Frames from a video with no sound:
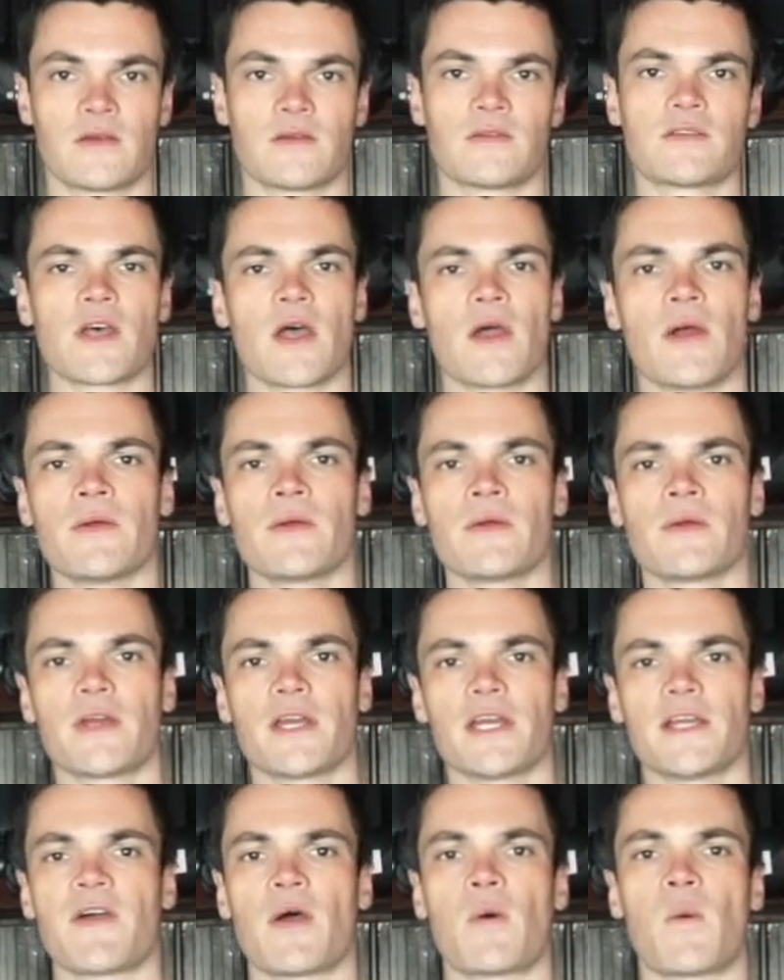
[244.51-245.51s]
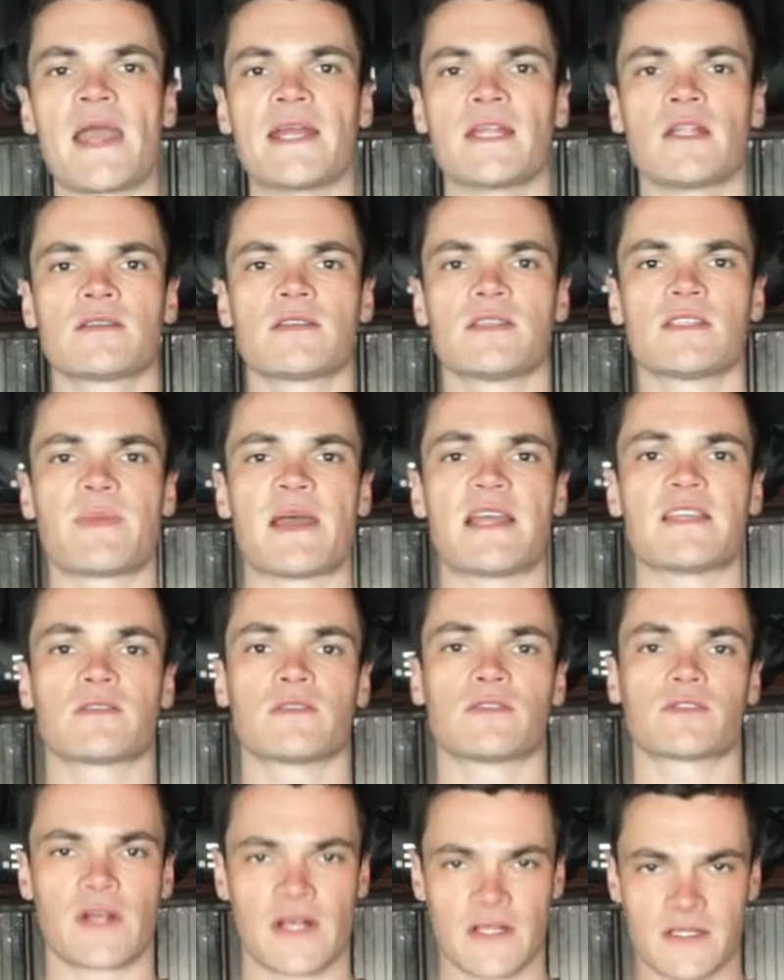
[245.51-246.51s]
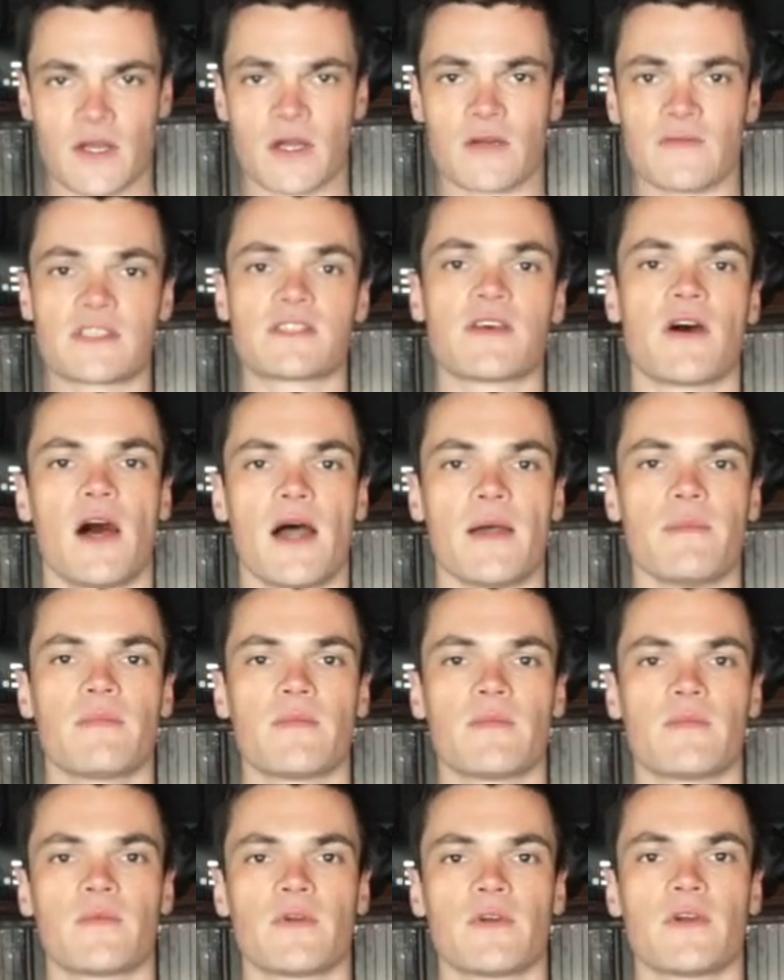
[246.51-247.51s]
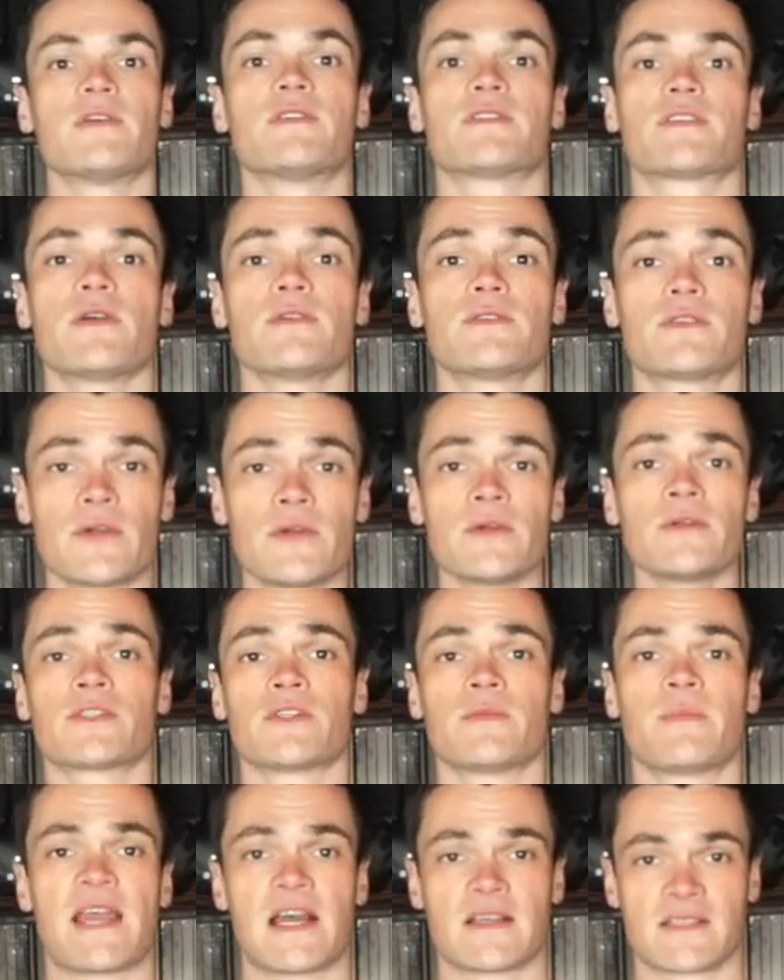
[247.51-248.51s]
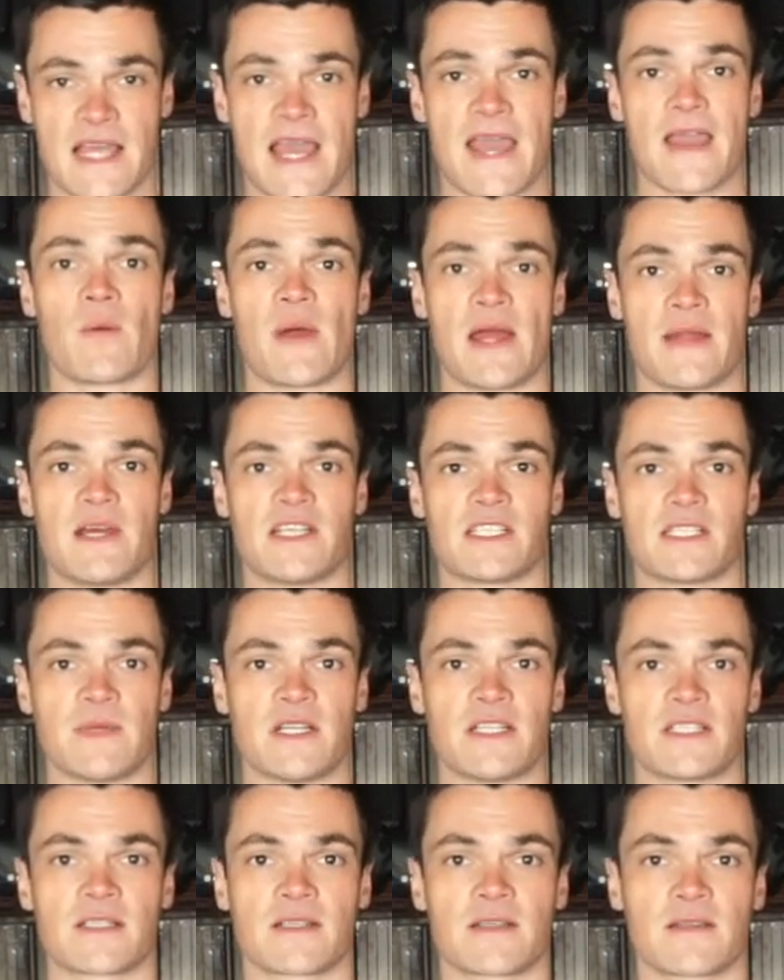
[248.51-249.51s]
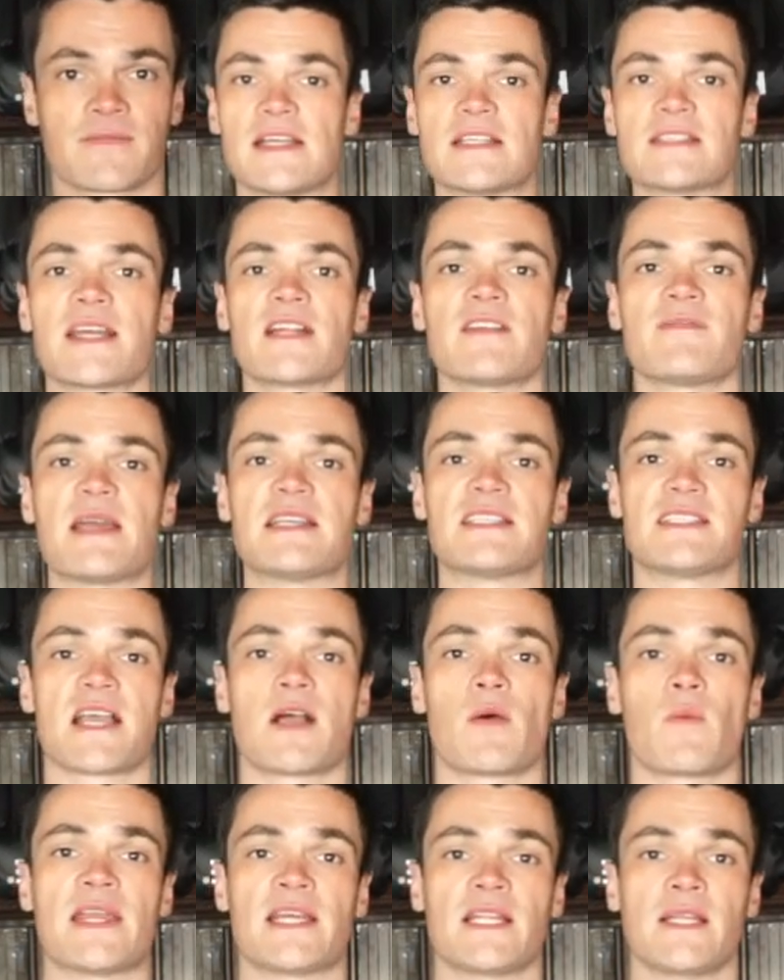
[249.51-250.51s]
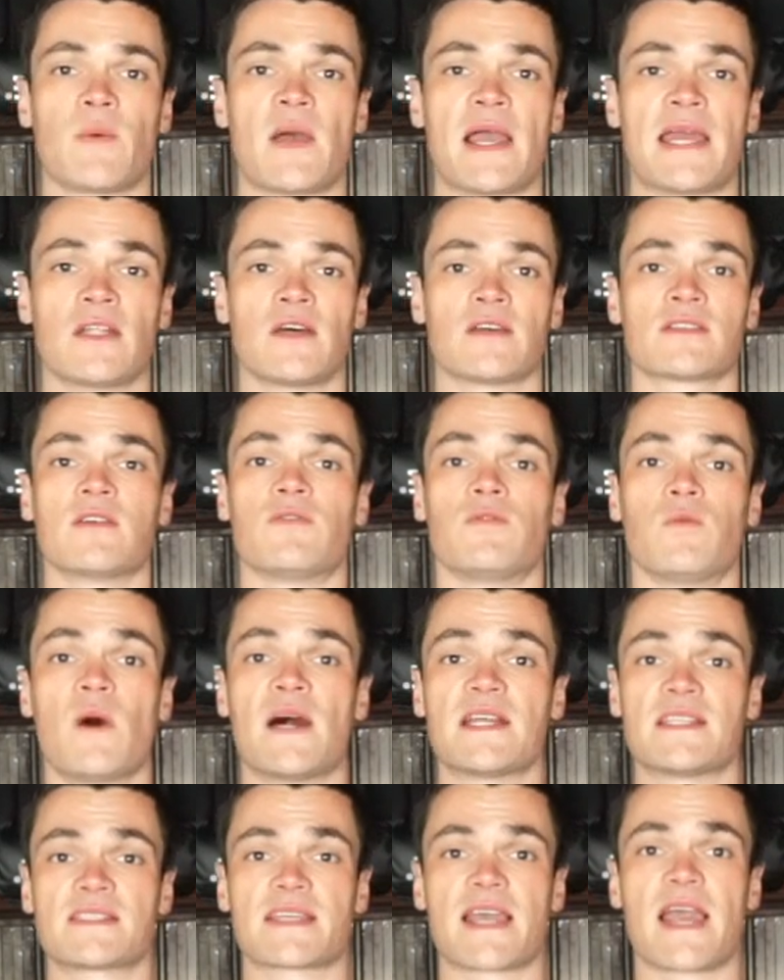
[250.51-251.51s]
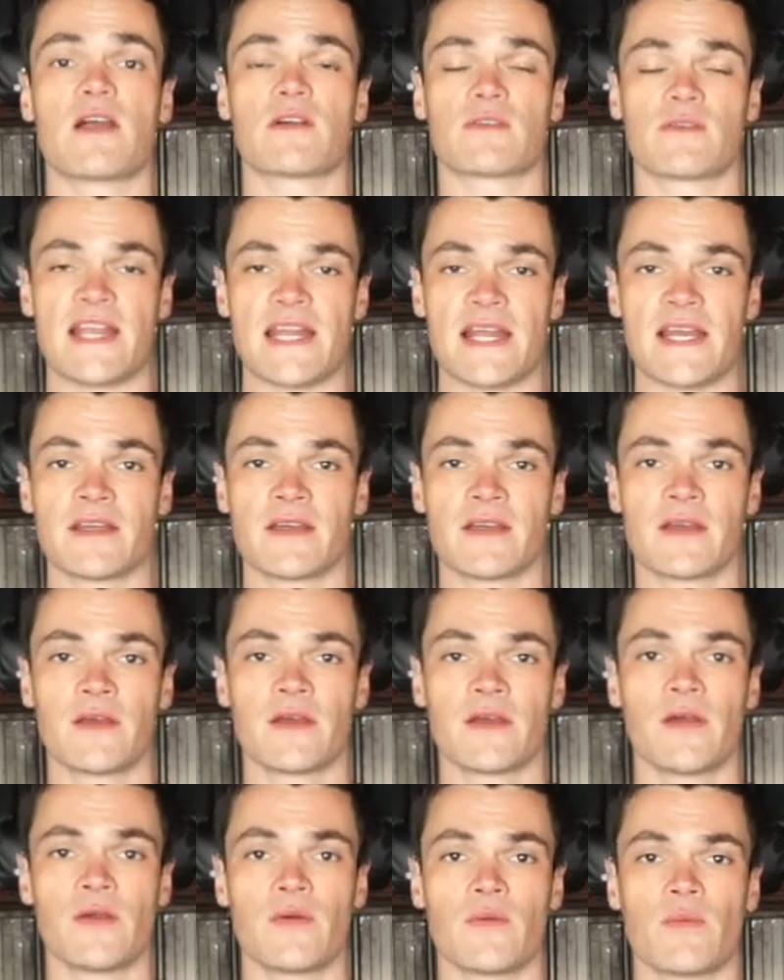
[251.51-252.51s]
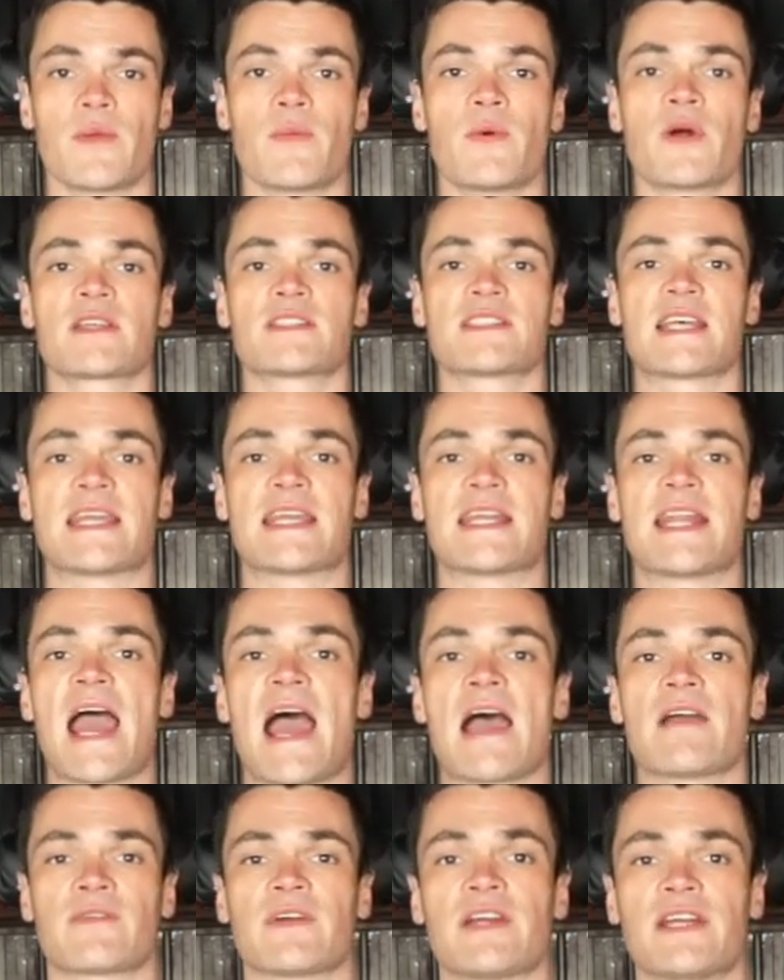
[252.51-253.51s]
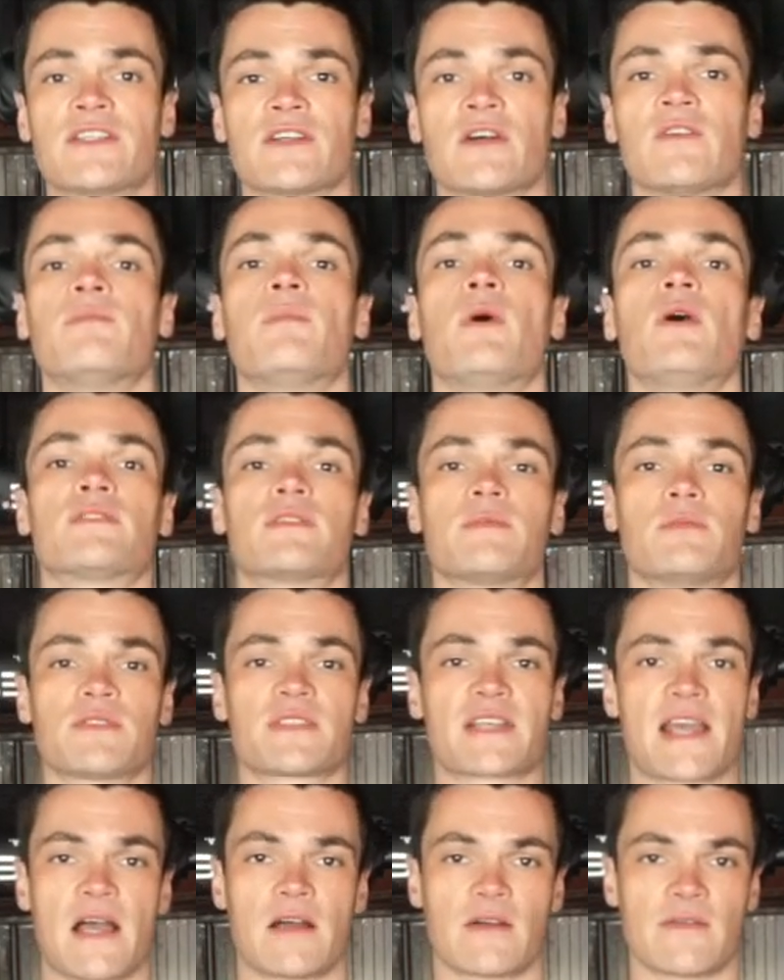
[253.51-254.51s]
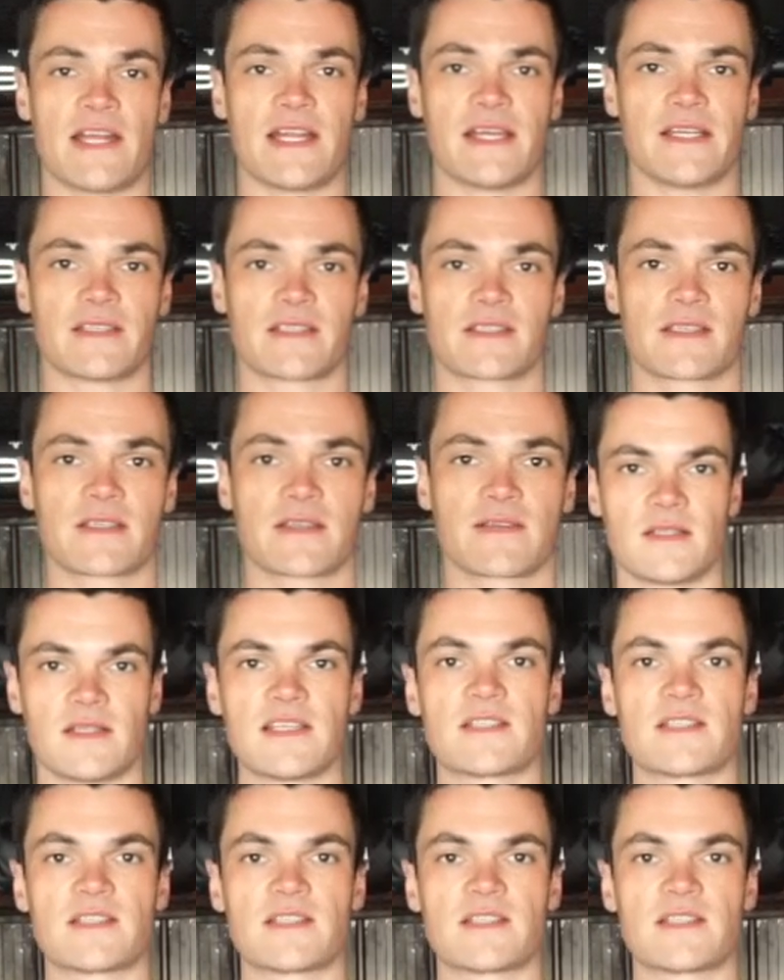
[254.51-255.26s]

So, if our weight loss is based on trends over time, so too should be our scale weight measurements. Instead of basing our weekly weight loss off one scale reading, we want to take an average of multiple scale readings.